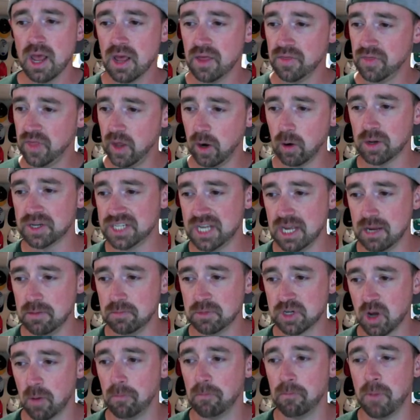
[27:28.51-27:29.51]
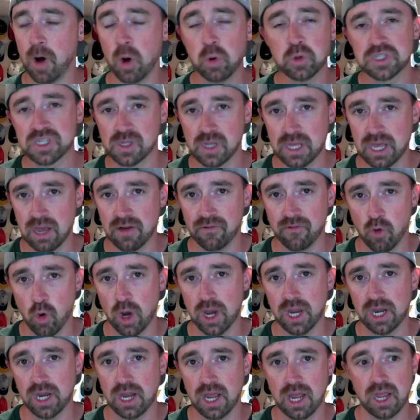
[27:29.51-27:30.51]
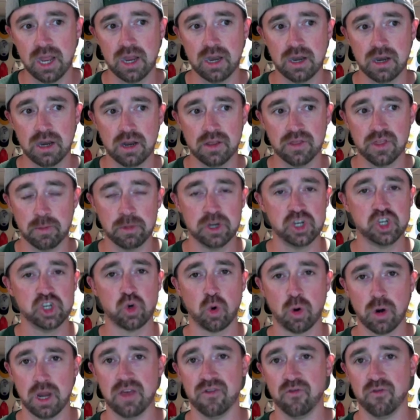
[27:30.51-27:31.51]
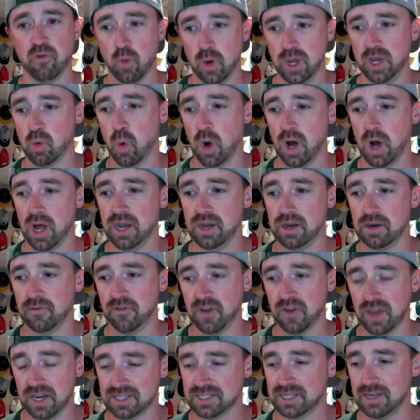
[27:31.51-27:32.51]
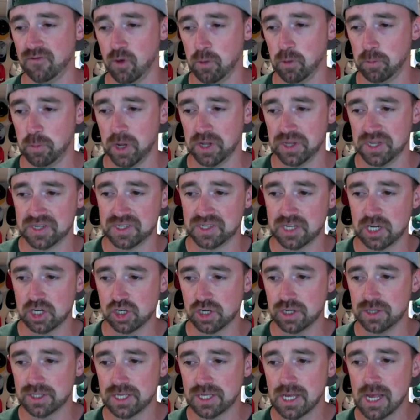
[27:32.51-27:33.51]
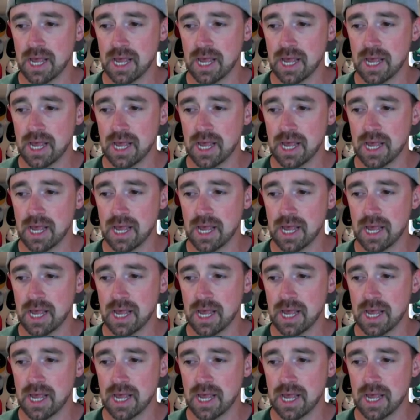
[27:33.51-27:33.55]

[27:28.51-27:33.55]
They're a team to mostly avoid in the majority of week 1 fantasy football decisions.